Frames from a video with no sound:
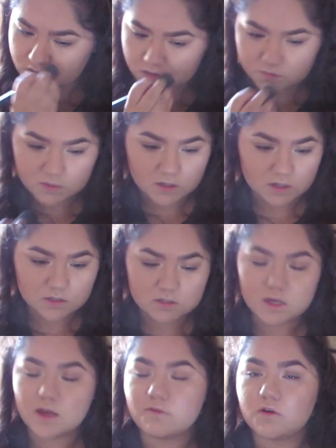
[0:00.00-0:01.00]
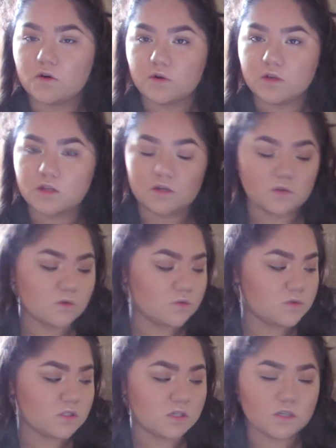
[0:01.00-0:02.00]
just because I have an oily
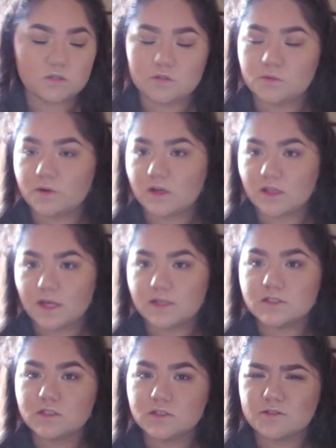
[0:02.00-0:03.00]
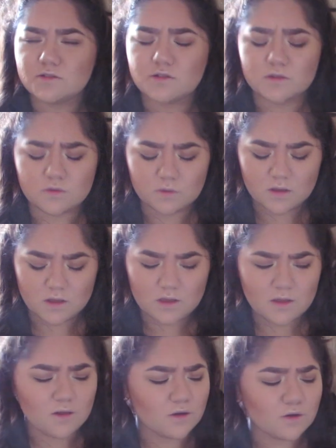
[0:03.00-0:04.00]
nose and I do wear glasses, so
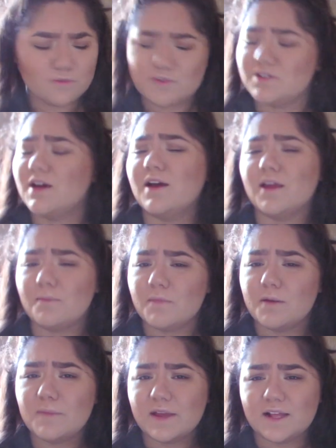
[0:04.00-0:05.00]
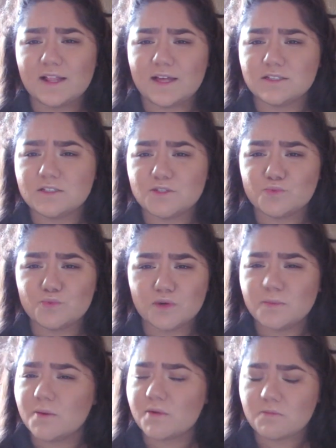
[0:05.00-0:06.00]
over time my glasses
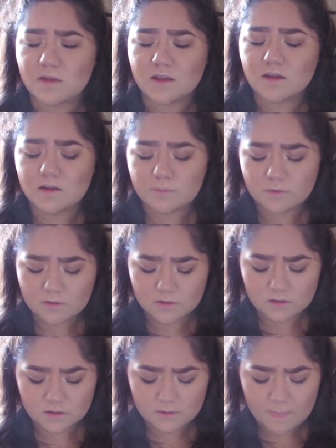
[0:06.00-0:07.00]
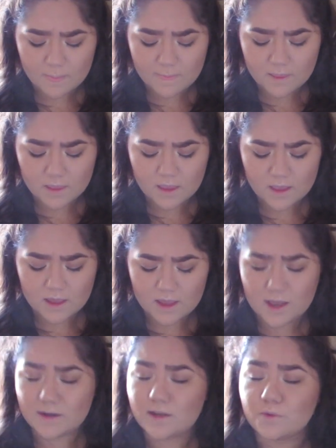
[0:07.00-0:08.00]
rub on my makeup
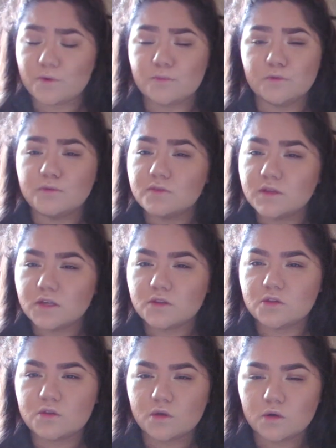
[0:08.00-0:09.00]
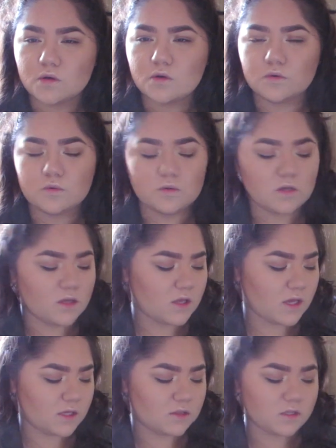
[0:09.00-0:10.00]
and it removes it, so
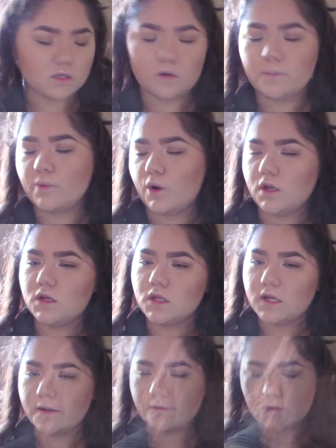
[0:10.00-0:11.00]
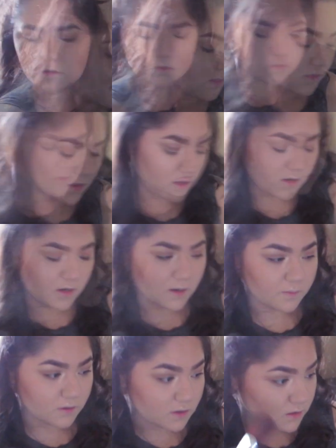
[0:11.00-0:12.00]
I see no point in it at all. And then
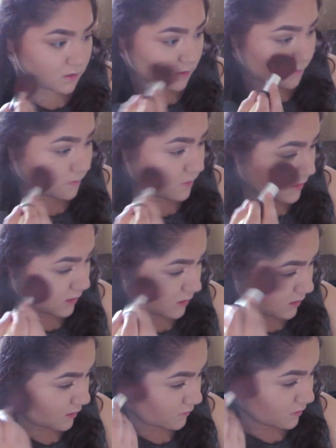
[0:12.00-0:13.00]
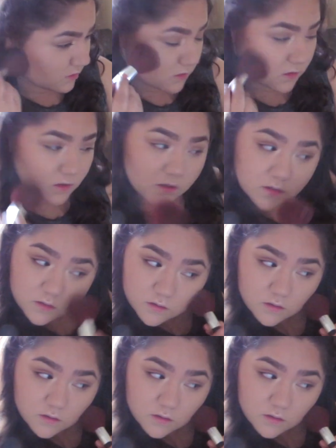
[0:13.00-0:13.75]
I'm gonna blend everything